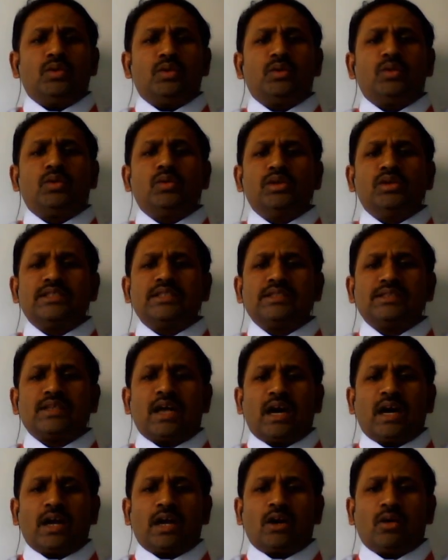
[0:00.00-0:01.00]
Tools
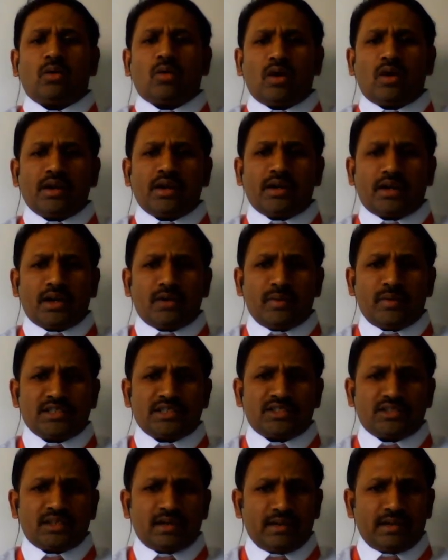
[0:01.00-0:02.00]
are
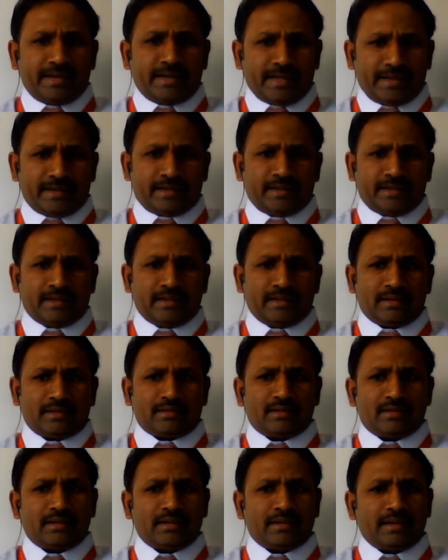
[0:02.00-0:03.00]
non-conventional technique
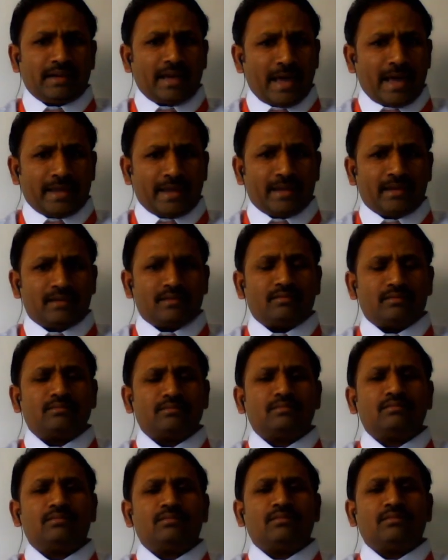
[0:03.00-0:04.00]
like
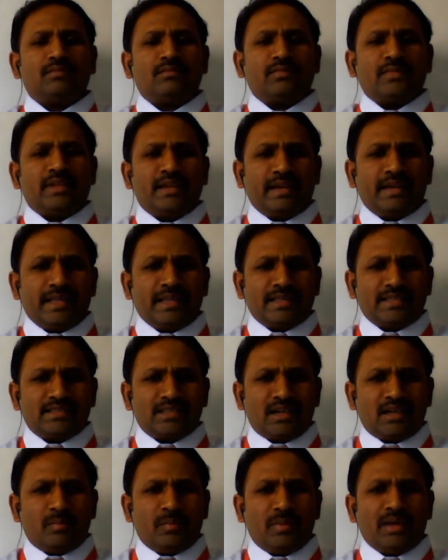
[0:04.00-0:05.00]

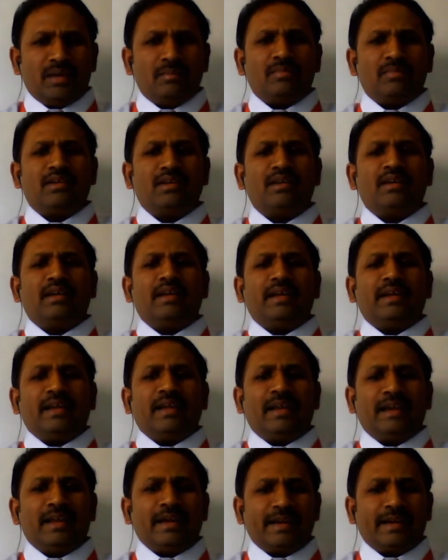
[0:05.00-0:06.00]
laser beam,
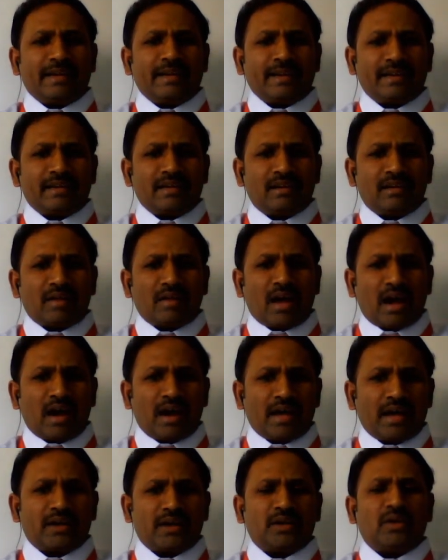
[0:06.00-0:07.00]
electrical
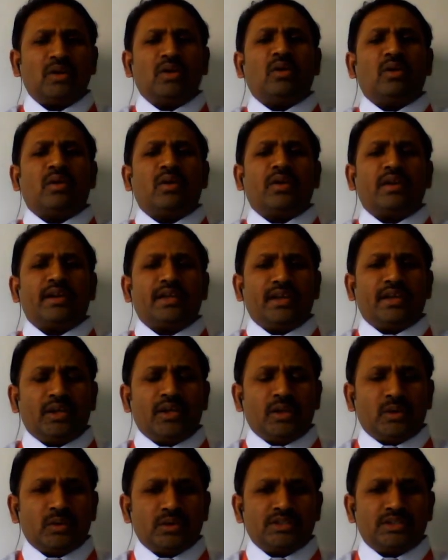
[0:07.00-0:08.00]
arc, or
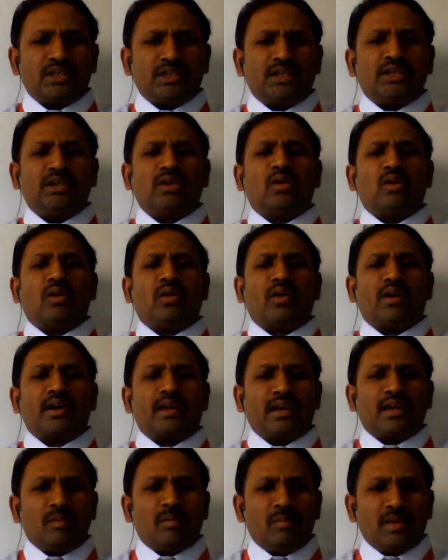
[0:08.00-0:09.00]
erosion or
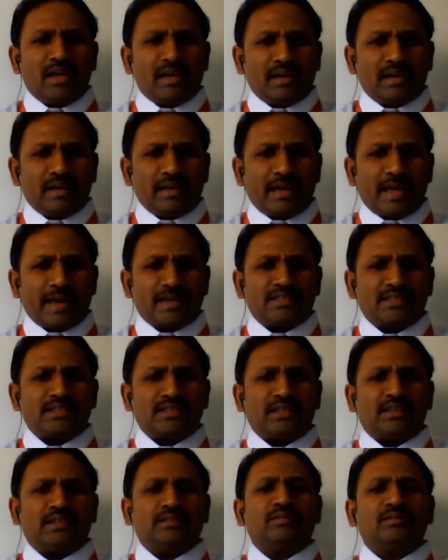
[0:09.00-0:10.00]
chemical
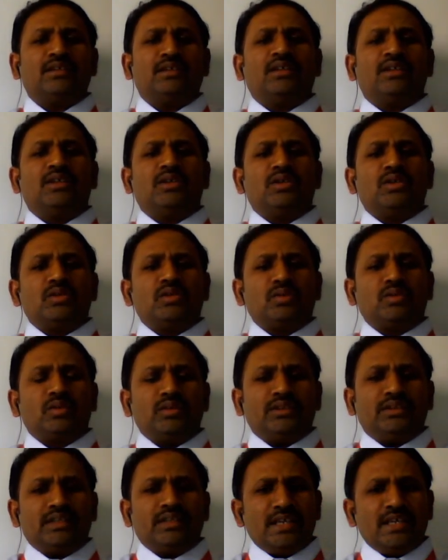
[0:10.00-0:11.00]
action. So
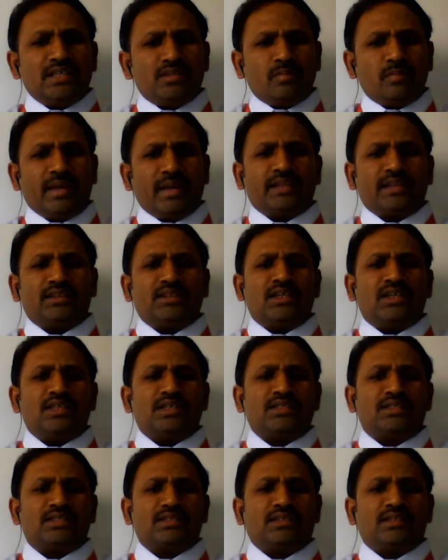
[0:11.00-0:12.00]
these
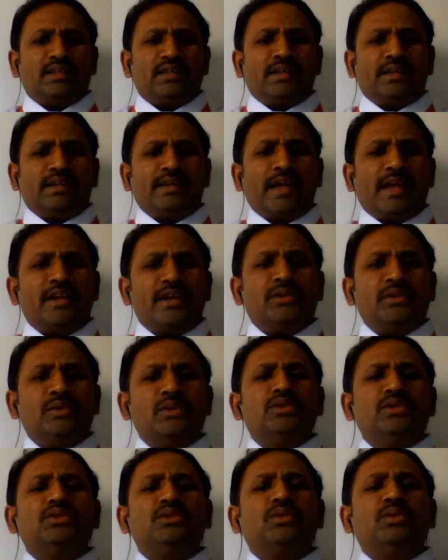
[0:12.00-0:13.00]
methods can
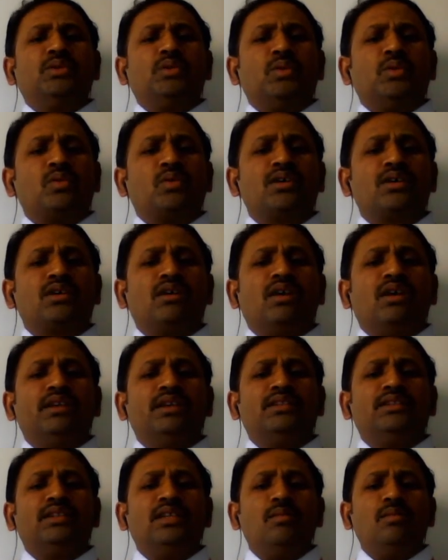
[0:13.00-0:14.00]
use to
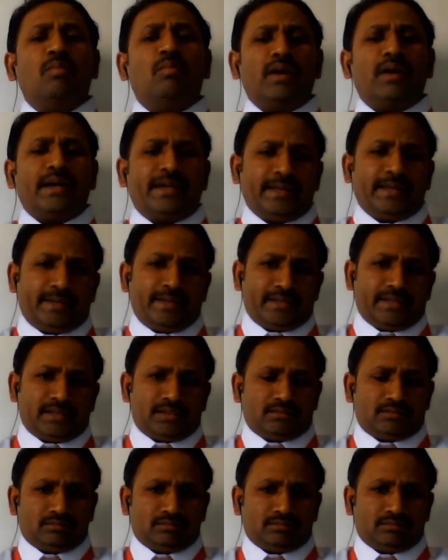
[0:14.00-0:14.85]
cut the material.